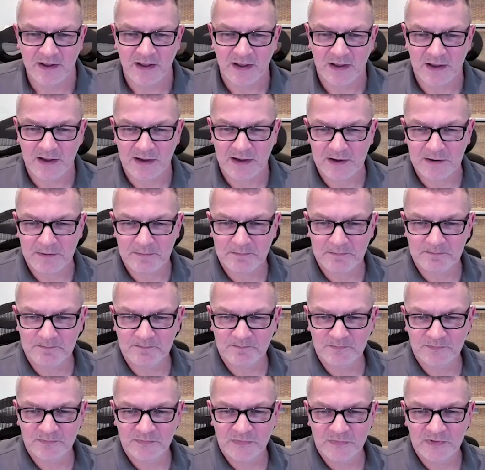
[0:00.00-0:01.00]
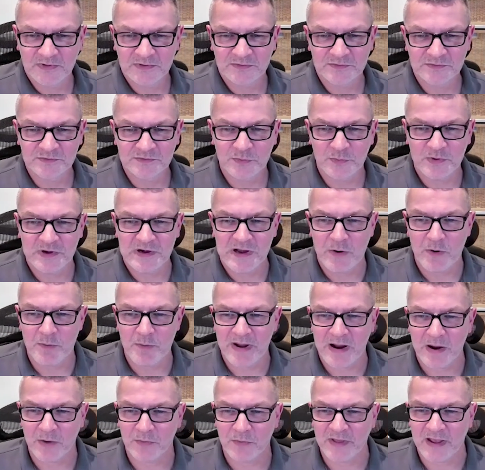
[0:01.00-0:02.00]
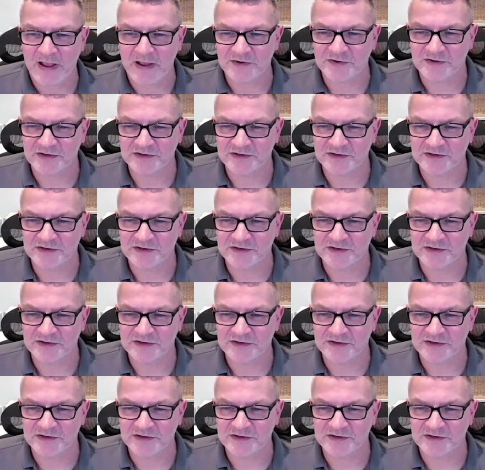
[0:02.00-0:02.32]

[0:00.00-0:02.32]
do we know about that?